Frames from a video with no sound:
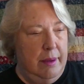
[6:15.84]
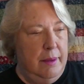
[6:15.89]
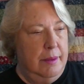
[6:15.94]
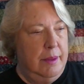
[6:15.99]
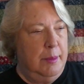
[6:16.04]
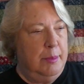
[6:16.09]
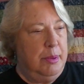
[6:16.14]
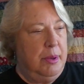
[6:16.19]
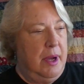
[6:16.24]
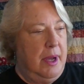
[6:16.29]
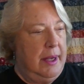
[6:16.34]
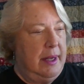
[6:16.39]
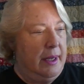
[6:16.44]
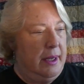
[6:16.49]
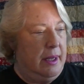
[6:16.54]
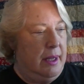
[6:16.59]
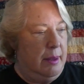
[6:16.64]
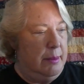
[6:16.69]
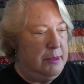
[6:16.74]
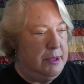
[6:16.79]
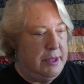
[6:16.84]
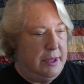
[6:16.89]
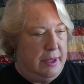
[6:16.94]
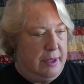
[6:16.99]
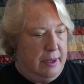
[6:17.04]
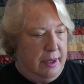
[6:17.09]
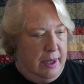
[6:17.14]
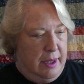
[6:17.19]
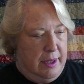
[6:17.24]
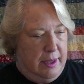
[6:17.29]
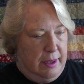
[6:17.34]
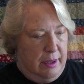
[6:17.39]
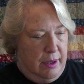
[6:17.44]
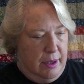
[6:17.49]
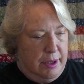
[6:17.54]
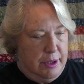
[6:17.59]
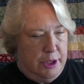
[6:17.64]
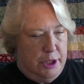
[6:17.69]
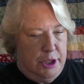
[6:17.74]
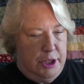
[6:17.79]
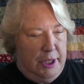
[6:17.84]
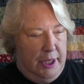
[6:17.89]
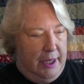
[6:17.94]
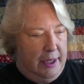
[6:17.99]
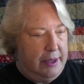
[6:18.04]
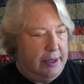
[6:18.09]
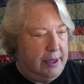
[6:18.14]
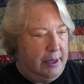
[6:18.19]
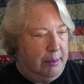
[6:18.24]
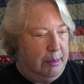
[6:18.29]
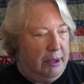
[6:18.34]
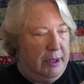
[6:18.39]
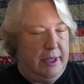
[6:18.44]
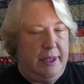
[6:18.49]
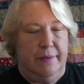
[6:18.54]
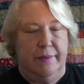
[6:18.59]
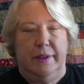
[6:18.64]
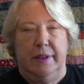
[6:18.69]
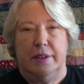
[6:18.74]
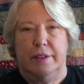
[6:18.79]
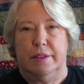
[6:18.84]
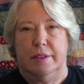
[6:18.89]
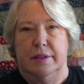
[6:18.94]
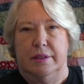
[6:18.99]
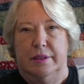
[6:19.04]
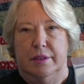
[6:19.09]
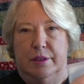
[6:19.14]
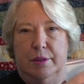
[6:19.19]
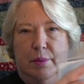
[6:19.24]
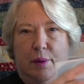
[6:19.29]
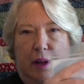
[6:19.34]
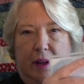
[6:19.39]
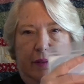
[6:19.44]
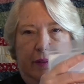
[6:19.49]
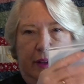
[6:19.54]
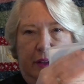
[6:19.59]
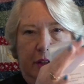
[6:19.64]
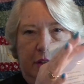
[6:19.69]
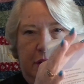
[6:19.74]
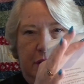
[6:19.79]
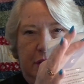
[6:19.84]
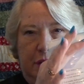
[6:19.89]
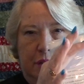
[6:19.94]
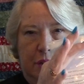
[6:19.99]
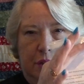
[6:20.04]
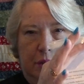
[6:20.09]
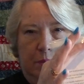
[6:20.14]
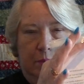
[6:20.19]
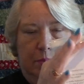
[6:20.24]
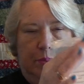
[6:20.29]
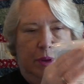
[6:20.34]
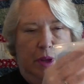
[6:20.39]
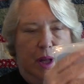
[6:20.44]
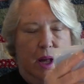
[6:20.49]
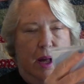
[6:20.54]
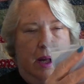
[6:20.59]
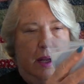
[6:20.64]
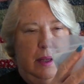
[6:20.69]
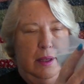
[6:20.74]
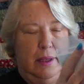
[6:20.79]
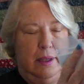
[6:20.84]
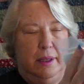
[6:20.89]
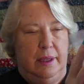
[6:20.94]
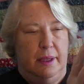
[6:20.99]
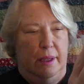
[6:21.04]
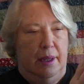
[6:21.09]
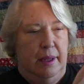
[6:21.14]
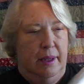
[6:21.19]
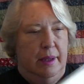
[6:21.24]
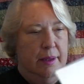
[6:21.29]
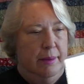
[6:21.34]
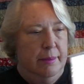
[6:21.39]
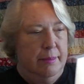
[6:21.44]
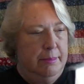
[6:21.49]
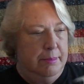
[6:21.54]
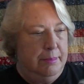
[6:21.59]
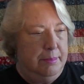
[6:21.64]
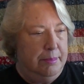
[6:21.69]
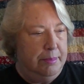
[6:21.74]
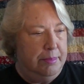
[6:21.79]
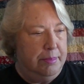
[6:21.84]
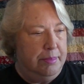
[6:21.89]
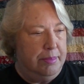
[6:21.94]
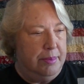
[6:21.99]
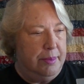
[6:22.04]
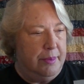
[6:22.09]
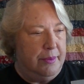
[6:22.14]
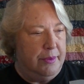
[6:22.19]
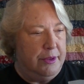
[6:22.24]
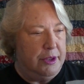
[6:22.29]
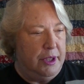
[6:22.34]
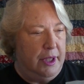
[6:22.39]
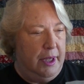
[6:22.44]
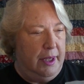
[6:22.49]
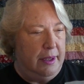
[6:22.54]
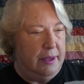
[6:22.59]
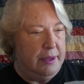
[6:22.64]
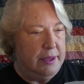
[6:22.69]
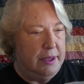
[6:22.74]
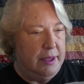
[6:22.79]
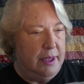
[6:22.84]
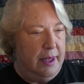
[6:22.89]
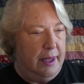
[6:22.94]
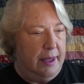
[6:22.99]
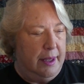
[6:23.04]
The product comes in large sheets. I believe this is a 12-inch block sheet.